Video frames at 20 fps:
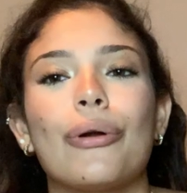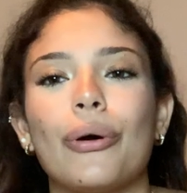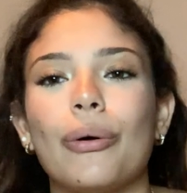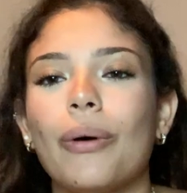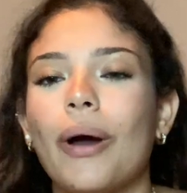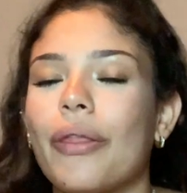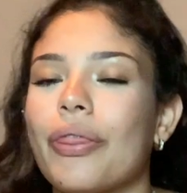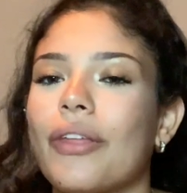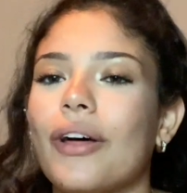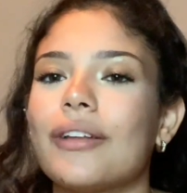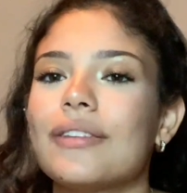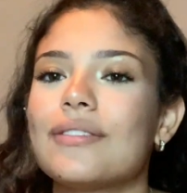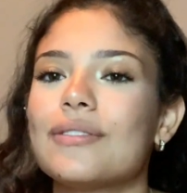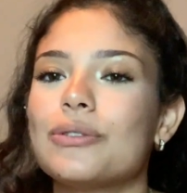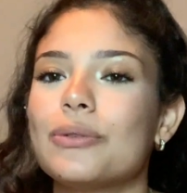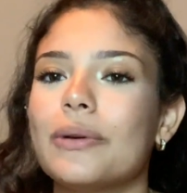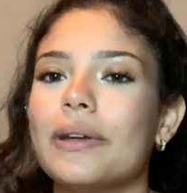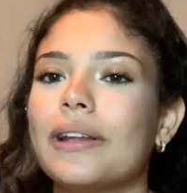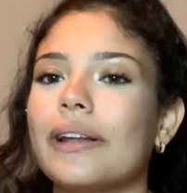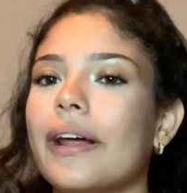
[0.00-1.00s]
know, I thought to
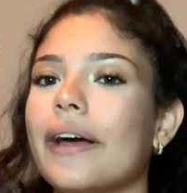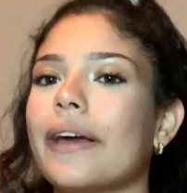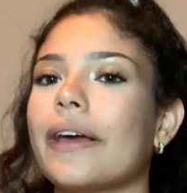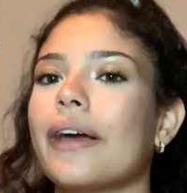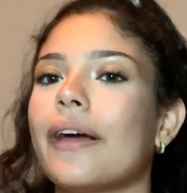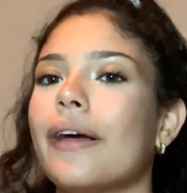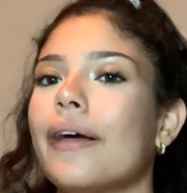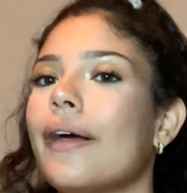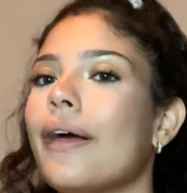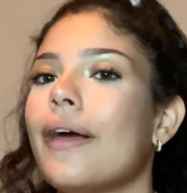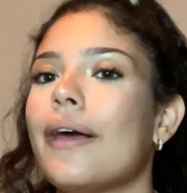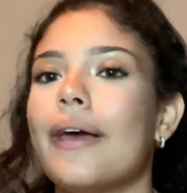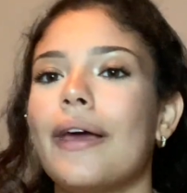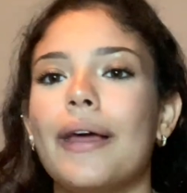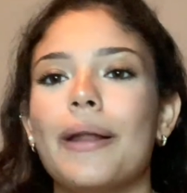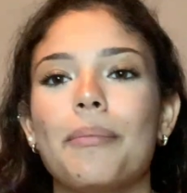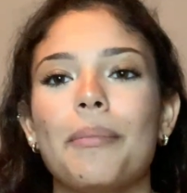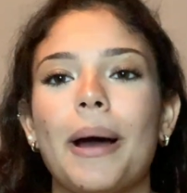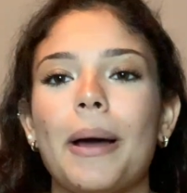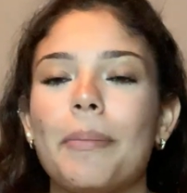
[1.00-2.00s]
do it like
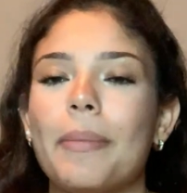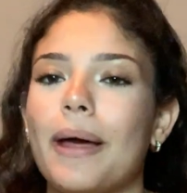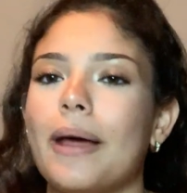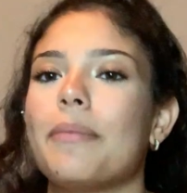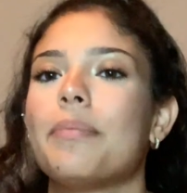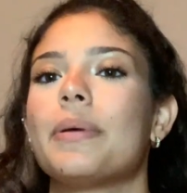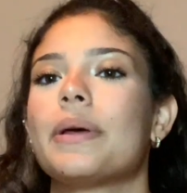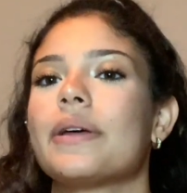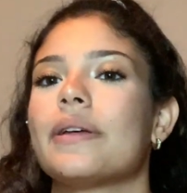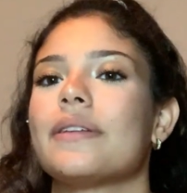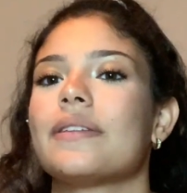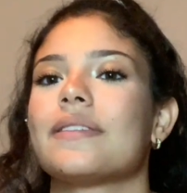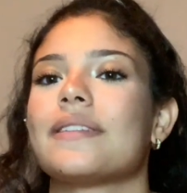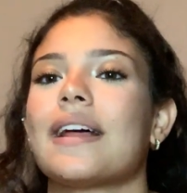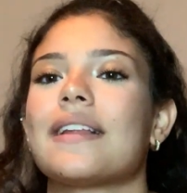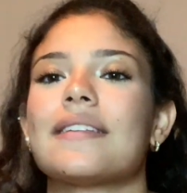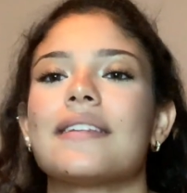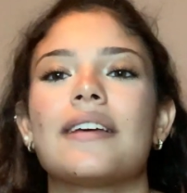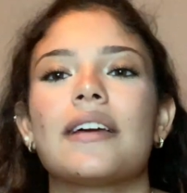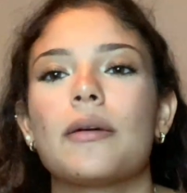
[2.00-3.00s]
in my bed because
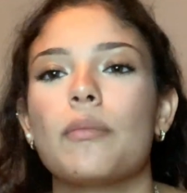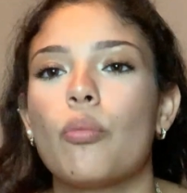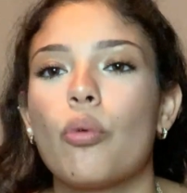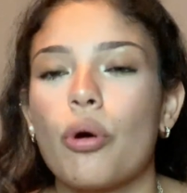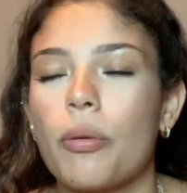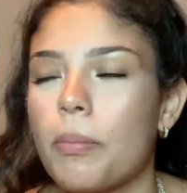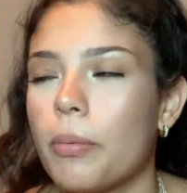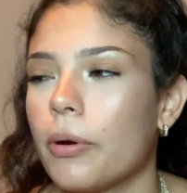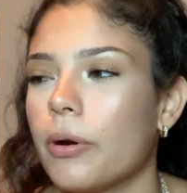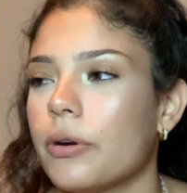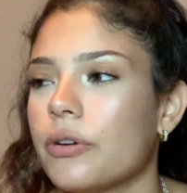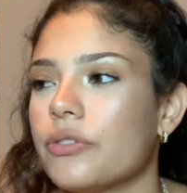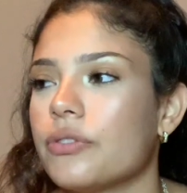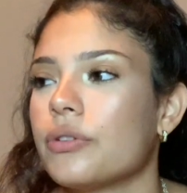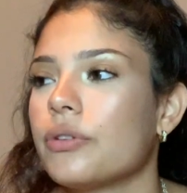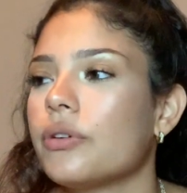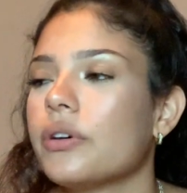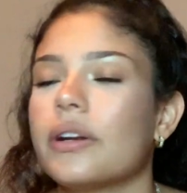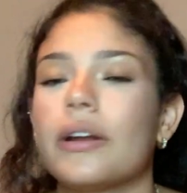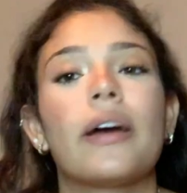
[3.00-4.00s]
that's like more
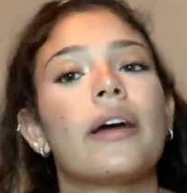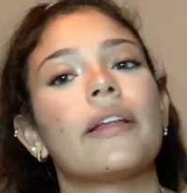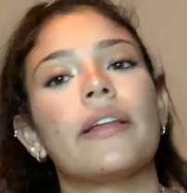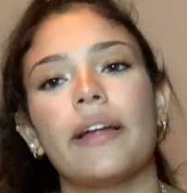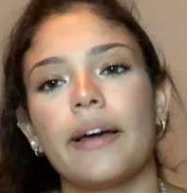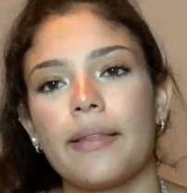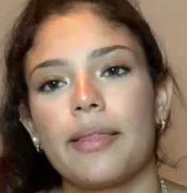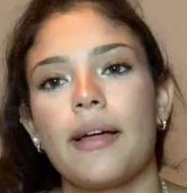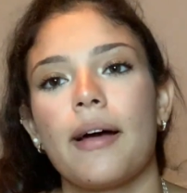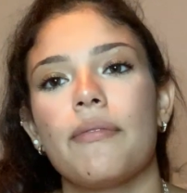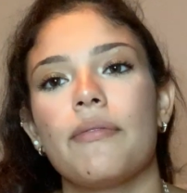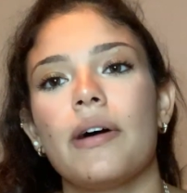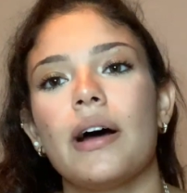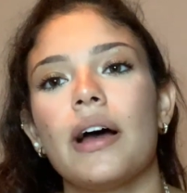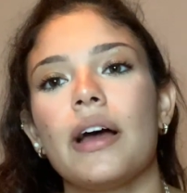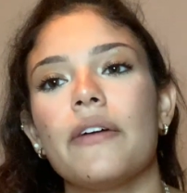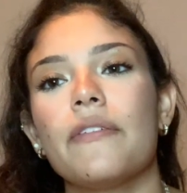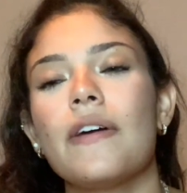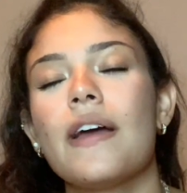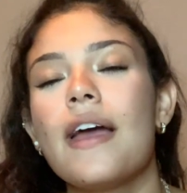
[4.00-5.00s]
personal and I like that
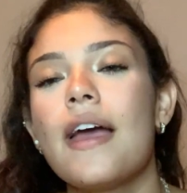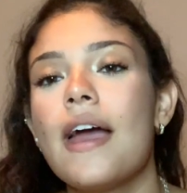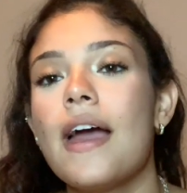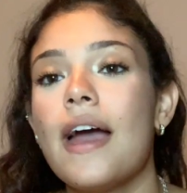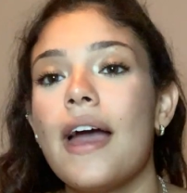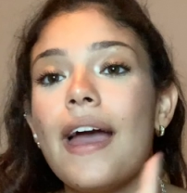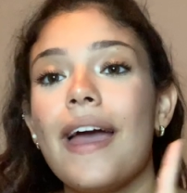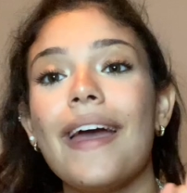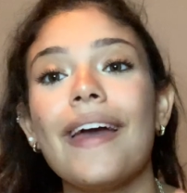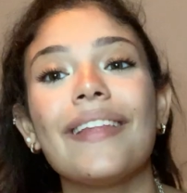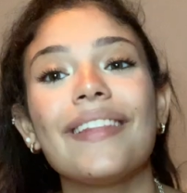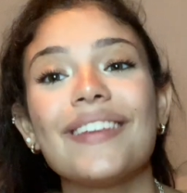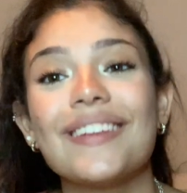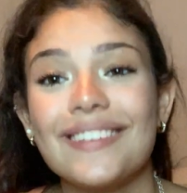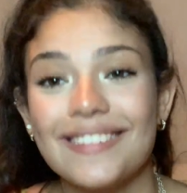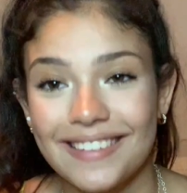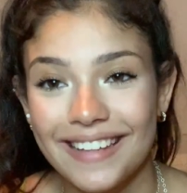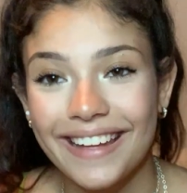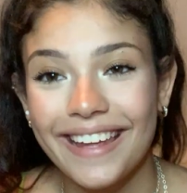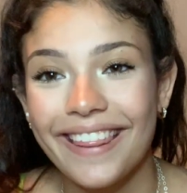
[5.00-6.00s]
vibe. And the
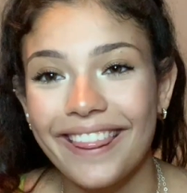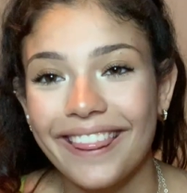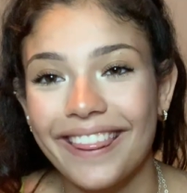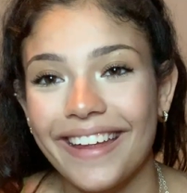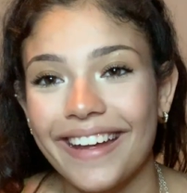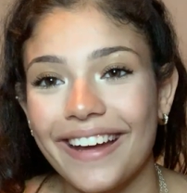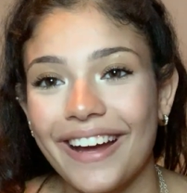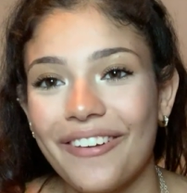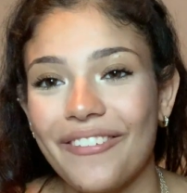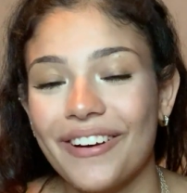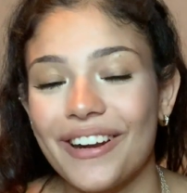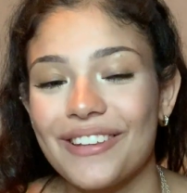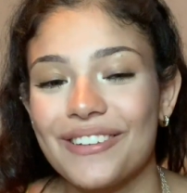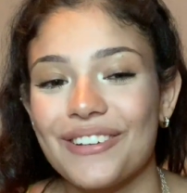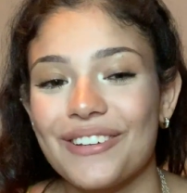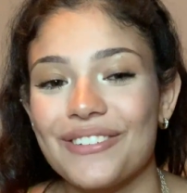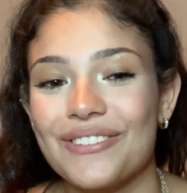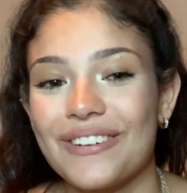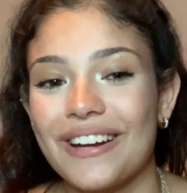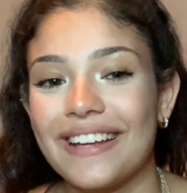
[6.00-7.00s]
second thing I wanted
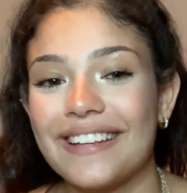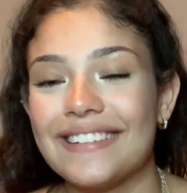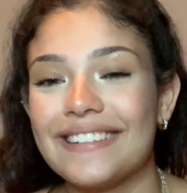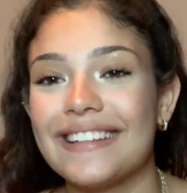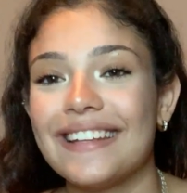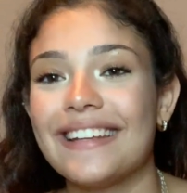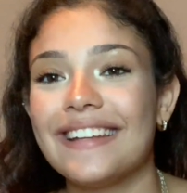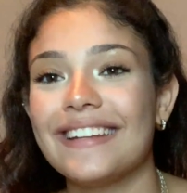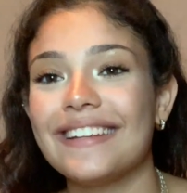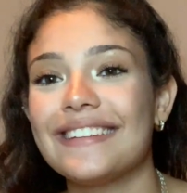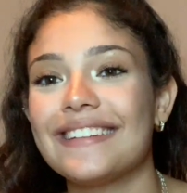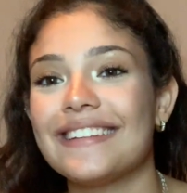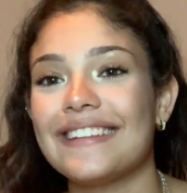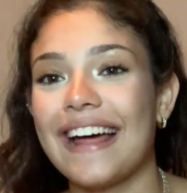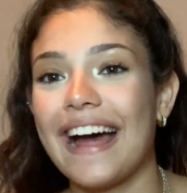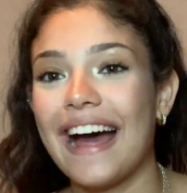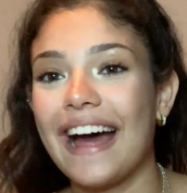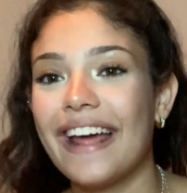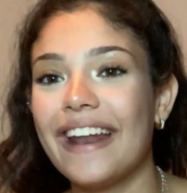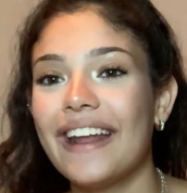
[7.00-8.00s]
to address is
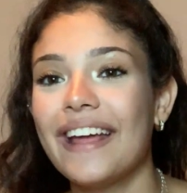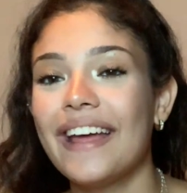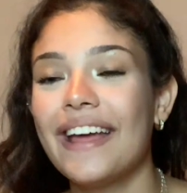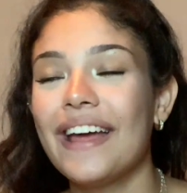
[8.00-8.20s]
that